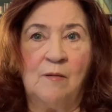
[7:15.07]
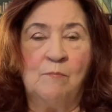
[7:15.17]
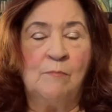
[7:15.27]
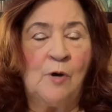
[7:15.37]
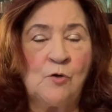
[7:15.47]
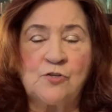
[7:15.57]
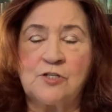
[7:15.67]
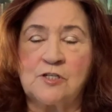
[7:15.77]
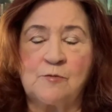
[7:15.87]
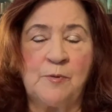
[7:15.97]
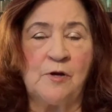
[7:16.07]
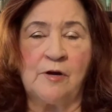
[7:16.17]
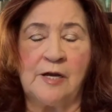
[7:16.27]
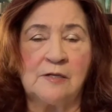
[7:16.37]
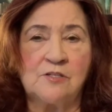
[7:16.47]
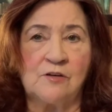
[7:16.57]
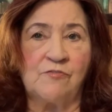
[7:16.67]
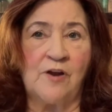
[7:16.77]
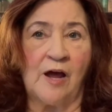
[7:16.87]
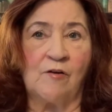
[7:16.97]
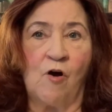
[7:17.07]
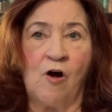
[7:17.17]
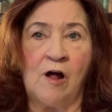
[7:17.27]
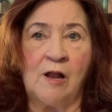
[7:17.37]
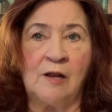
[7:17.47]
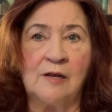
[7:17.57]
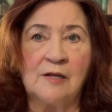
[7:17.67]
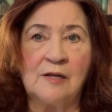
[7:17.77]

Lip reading: most experience, if not all,